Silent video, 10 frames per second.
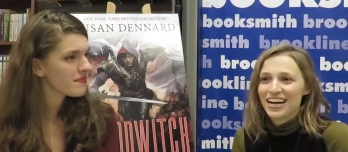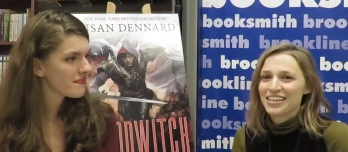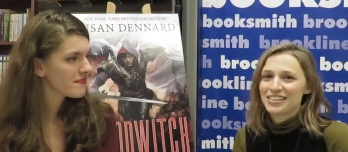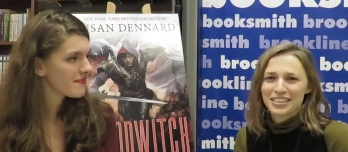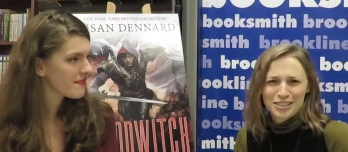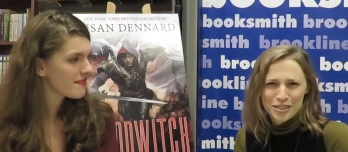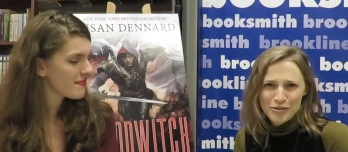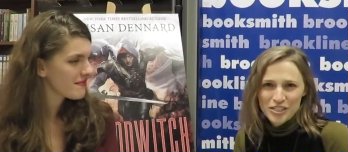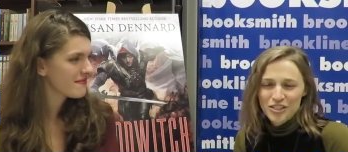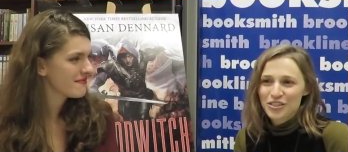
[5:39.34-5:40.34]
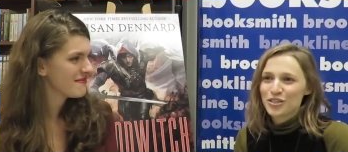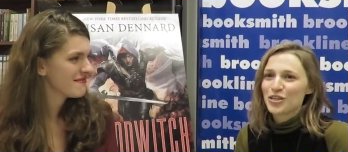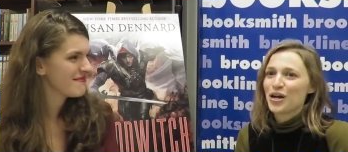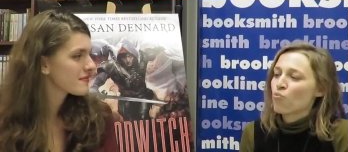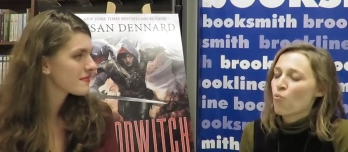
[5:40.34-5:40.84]
Speaker 1: As they get to know each
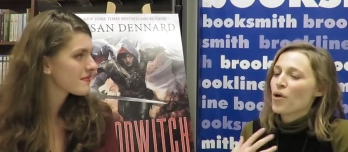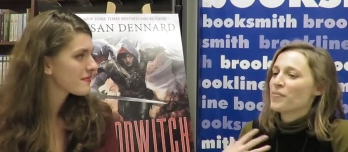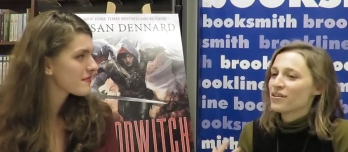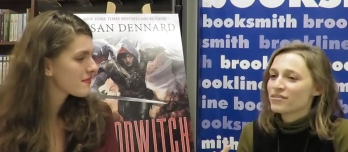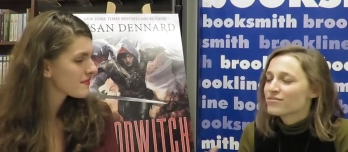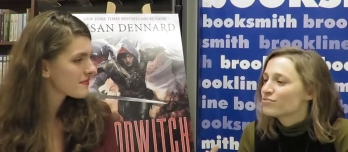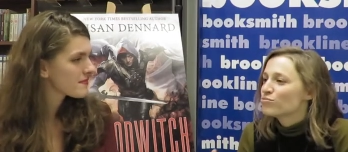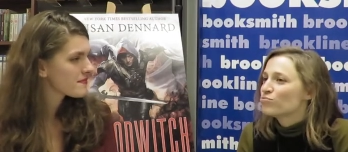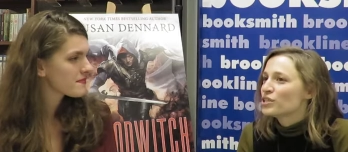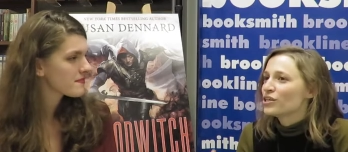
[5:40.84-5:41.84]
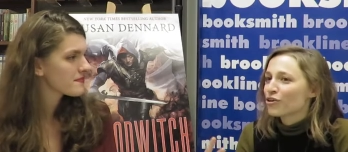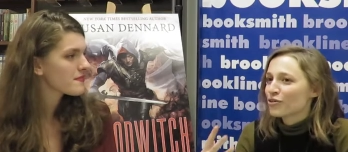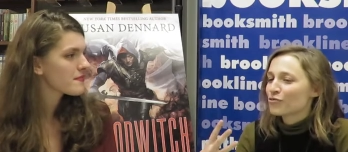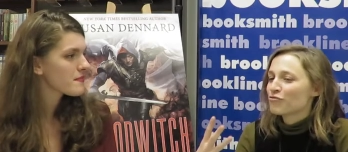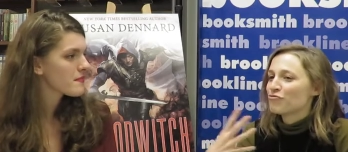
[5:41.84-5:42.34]
other, women, we
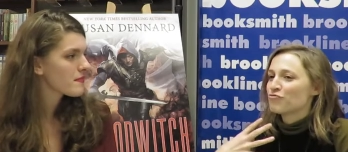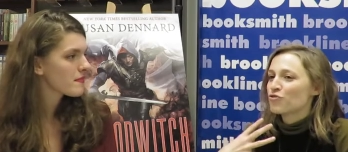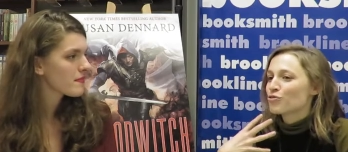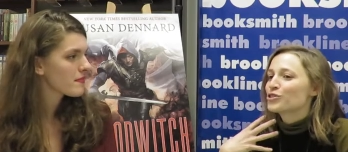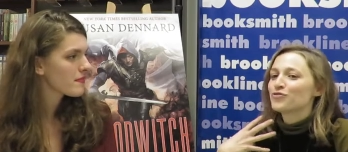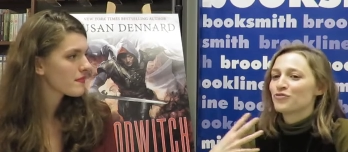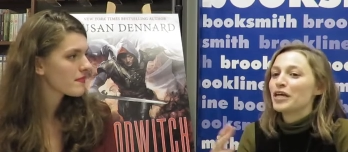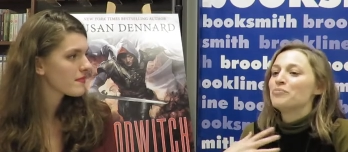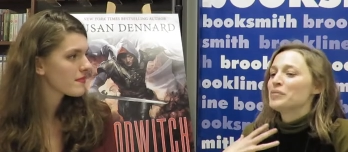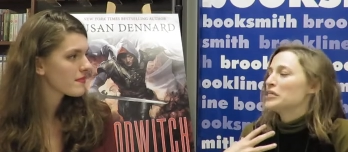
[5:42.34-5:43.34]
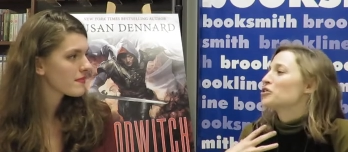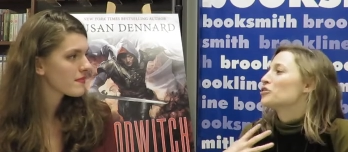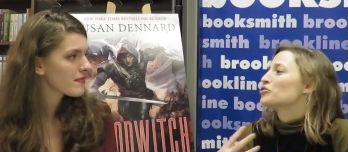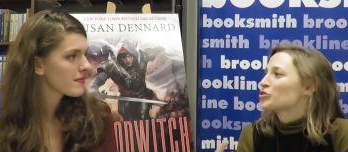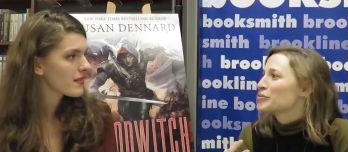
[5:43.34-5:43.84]
are force-fed mean
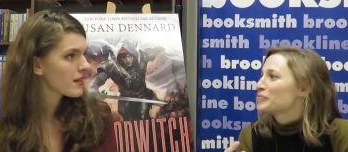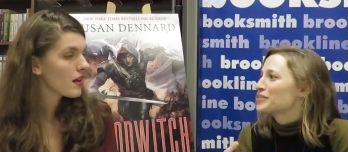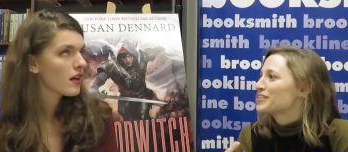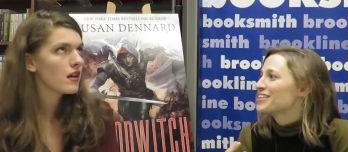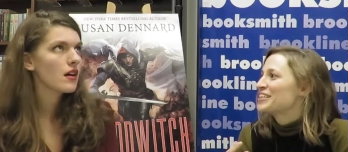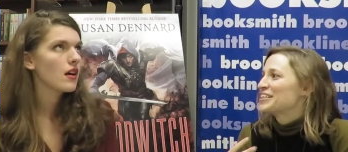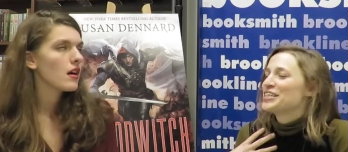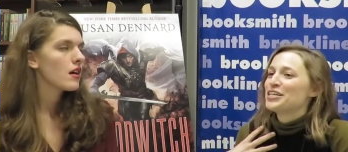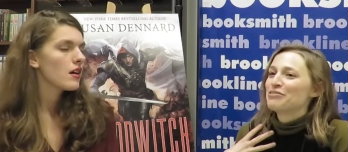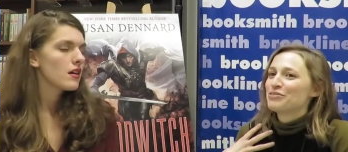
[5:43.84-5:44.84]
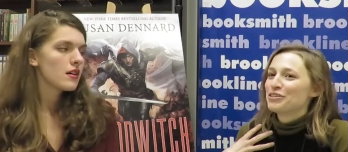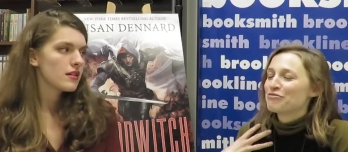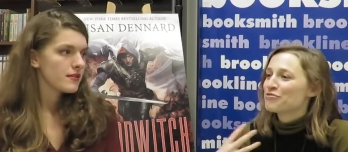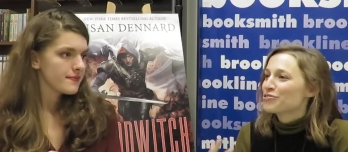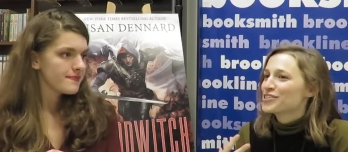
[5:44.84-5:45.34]
girl tropes. We
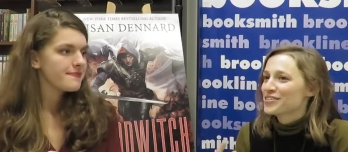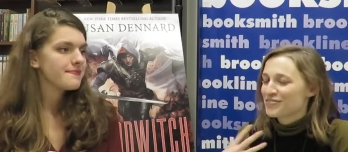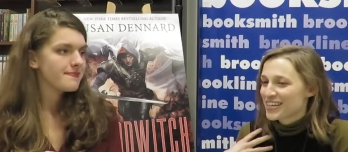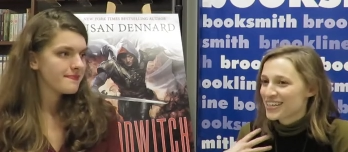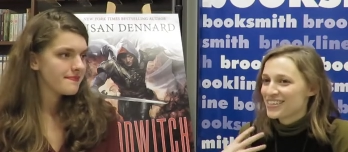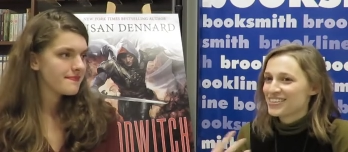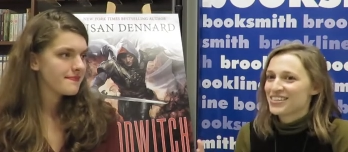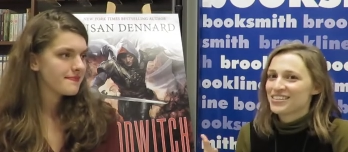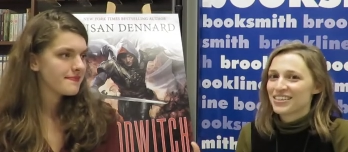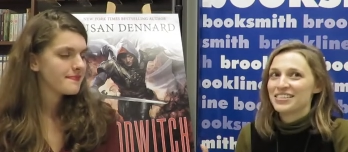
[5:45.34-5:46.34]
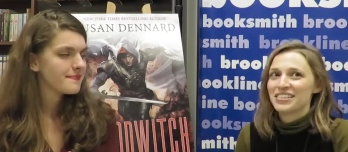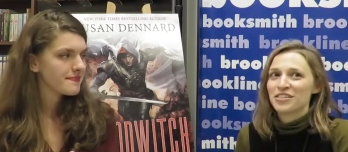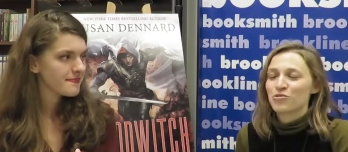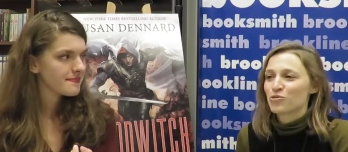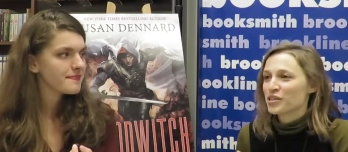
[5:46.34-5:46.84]
are force-fed this
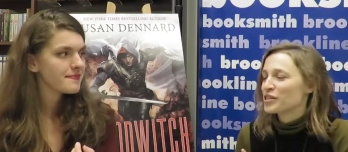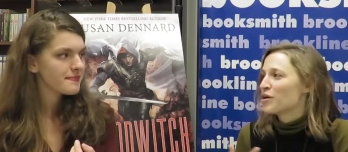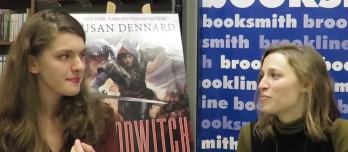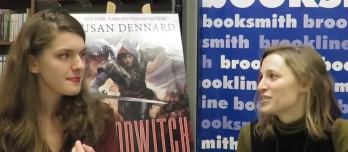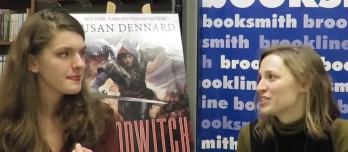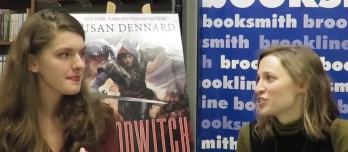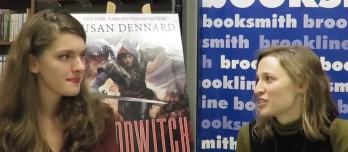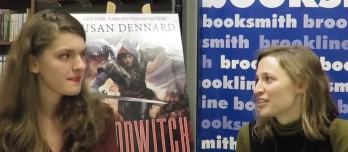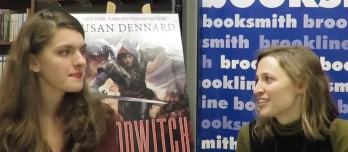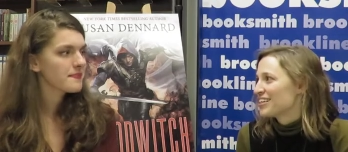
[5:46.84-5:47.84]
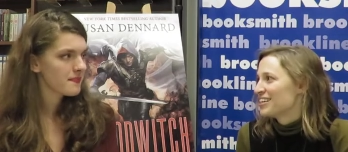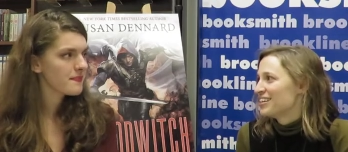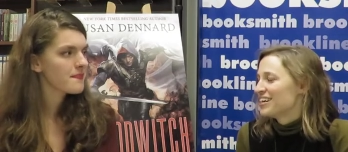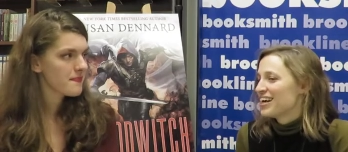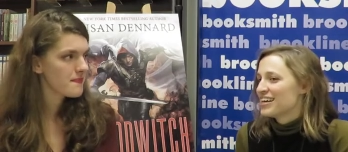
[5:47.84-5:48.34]
idea that we're in competition.
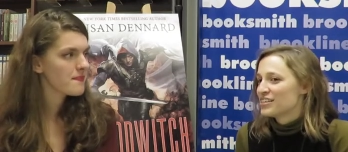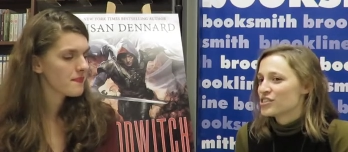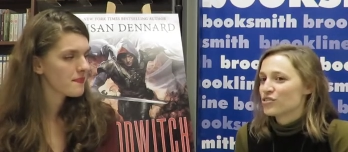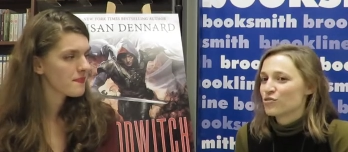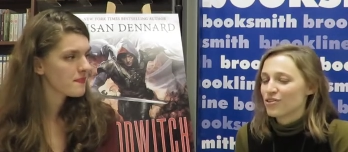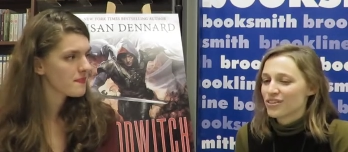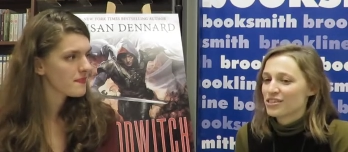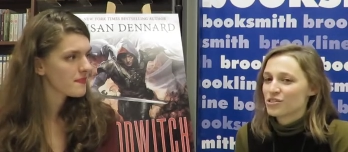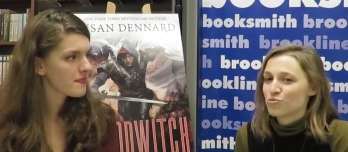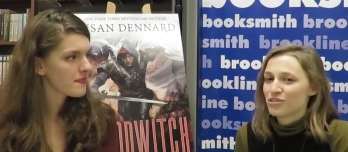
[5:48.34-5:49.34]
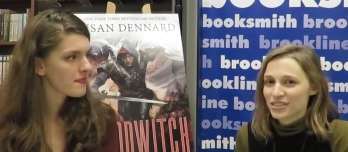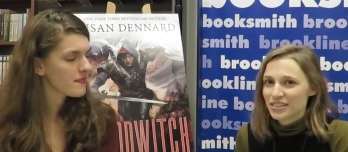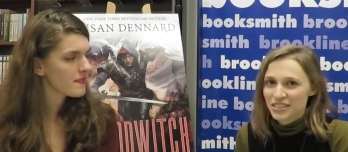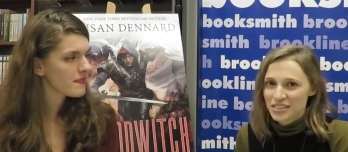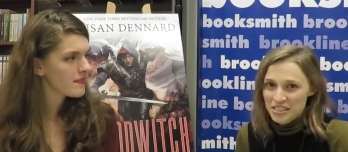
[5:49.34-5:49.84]
And so that is one
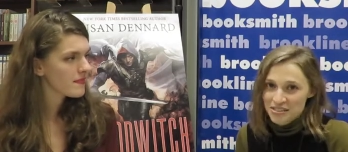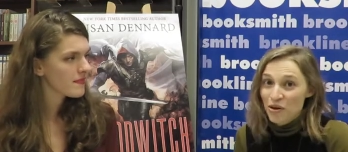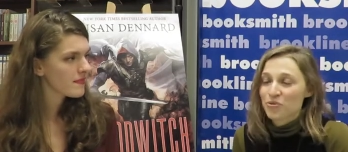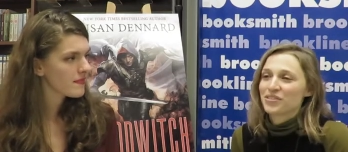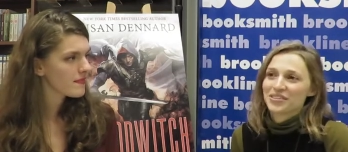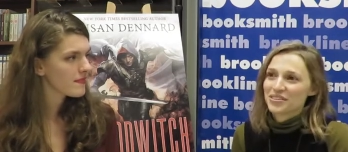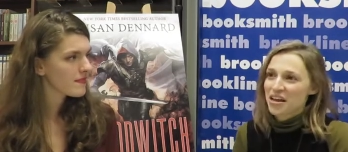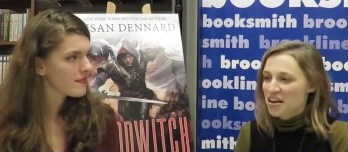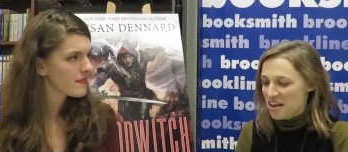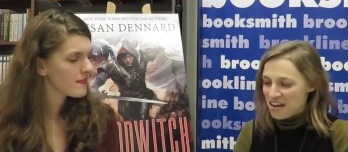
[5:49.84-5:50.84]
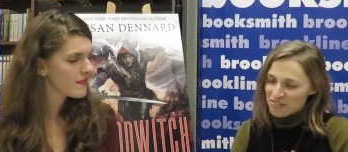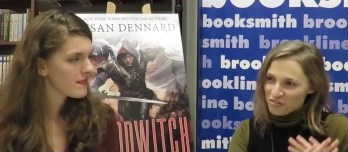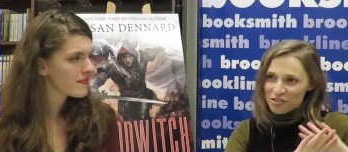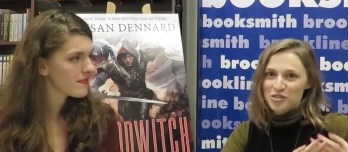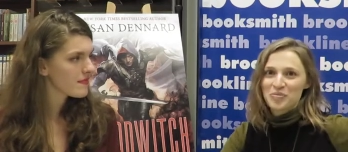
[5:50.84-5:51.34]
thing that I did not want
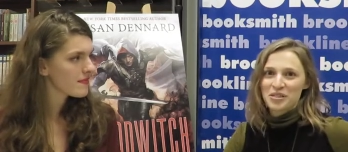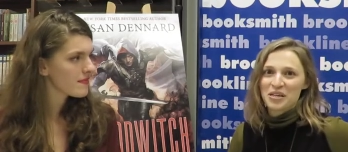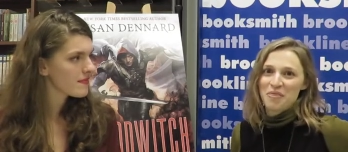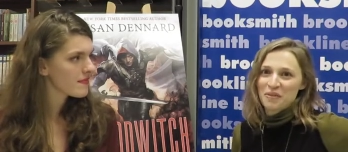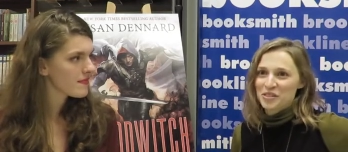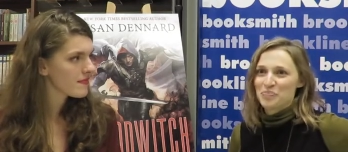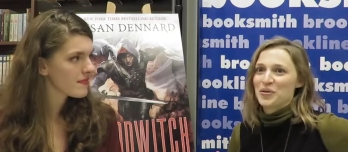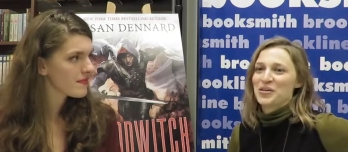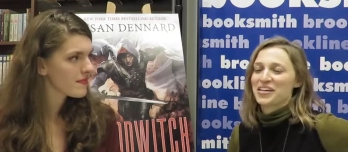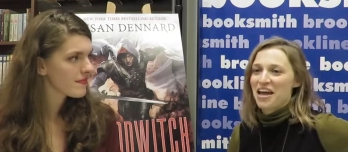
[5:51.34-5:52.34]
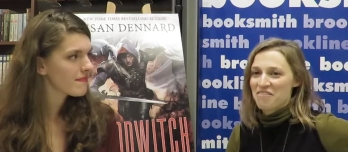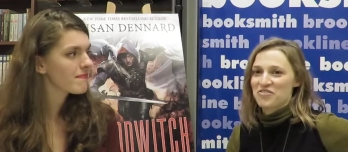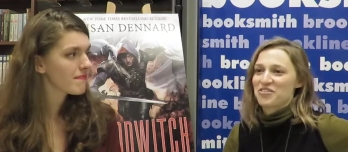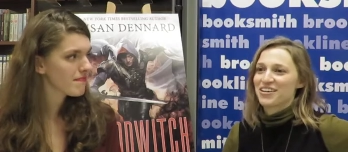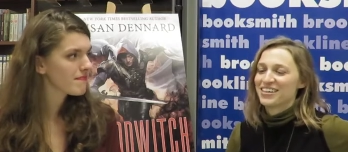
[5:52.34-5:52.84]
ever to be in this book,
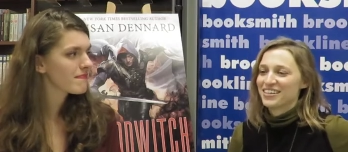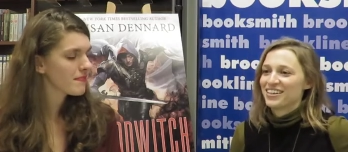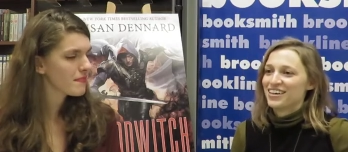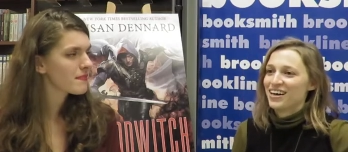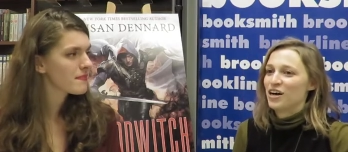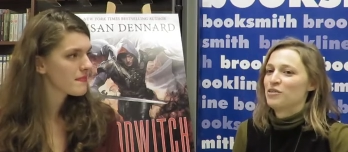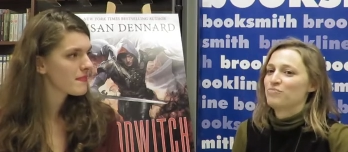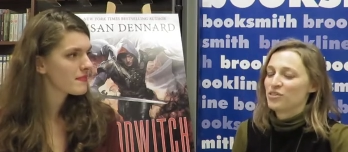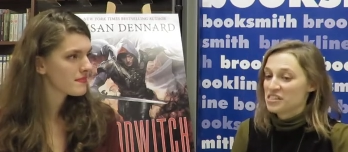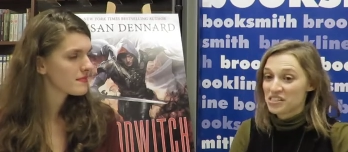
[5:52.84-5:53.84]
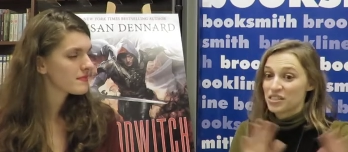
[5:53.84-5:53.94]
ever, in this